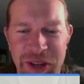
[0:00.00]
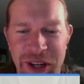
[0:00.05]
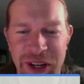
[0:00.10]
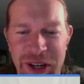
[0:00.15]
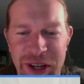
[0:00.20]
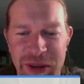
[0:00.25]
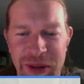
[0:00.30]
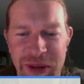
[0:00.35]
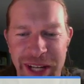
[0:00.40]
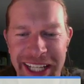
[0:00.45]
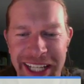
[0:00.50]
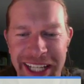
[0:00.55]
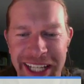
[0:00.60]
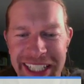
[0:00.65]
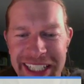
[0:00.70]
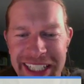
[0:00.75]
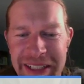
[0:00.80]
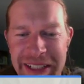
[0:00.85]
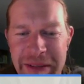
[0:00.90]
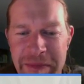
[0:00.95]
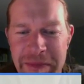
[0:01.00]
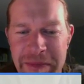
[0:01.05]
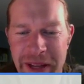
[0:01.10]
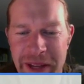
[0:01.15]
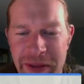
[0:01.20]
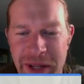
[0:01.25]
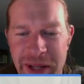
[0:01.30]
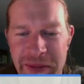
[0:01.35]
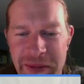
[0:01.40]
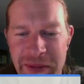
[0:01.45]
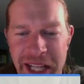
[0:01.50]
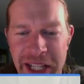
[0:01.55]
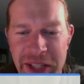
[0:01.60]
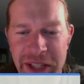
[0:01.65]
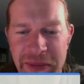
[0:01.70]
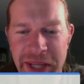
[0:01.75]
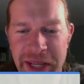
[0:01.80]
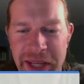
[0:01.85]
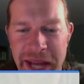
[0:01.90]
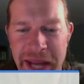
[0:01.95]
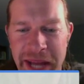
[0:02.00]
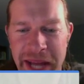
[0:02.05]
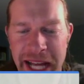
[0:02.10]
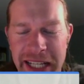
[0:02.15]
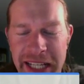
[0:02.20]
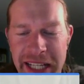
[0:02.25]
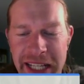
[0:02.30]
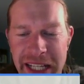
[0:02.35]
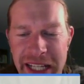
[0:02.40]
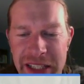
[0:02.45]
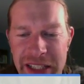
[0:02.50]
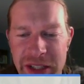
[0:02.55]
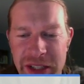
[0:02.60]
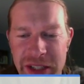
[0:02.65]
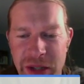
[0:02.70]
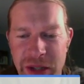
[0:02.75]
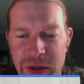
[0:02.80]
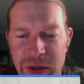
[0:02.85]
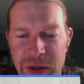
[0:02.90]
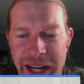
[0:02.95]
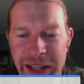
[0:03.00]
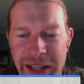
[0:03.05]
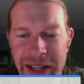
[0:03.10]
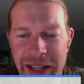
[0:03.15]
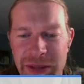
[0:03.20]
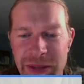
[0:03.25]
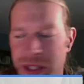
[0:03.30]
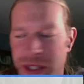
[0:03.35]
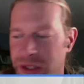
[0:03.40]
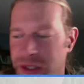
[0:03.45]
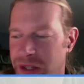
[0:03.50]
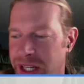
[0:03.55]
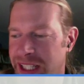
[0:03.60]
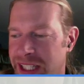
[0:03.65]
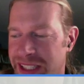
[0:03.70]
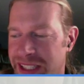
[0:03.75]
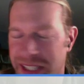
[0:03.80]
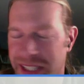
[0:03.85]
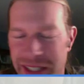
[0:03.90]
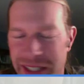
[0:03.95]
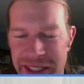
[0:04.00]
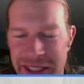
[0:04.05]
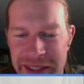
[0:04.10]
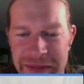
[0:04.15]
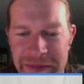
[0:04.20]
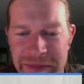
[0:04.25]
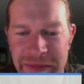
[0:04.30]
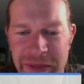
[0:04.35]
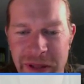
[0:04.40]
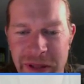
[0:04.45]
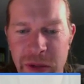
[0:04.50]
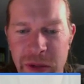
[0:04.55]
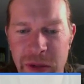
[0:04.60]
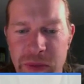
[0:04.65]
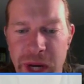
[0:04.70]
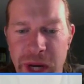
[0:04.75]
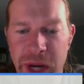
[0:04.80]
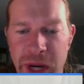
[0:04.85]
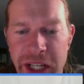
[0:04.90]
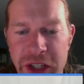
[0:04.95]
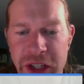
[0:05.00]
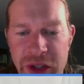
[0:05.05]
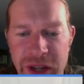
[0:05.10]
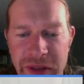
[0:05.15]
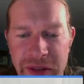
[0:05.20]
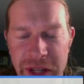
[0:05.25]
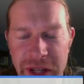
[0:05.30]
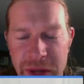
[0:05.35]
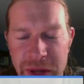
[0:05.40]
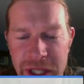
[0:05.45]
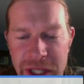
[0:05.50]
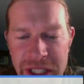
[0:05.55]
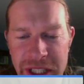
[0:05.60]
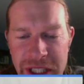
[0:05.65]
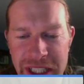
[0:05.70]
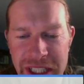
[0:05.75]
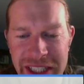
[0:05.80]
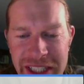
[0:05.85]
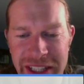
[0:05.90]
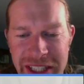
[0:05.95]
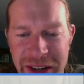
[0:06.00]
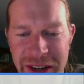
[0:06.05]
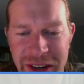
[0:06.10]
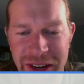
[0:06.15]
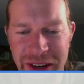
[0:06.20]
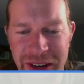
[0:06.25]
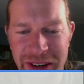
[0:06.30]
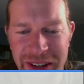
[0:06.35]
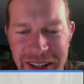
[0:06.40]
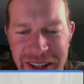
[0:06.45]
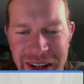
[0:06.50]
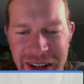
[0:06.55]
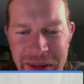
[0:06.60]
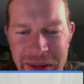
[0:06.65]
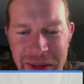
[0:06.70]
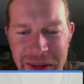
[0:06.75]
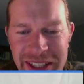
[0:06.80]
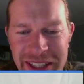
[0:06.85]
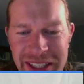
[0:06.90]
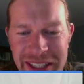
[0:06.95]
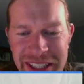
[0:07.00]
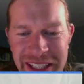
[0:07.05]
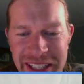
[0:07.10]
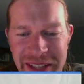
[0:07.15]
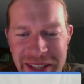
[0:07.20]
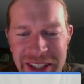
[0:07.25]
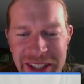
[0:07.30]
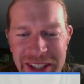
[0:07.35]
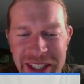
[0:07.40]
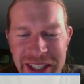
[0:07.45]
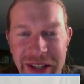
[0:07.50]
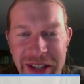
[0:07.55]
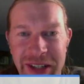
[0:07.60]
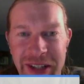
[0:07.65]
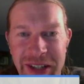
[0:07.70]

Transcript: away. Well, I'm glad you made it back. So I was wondering, well, Bren, did you have any questions or comments that you want to share?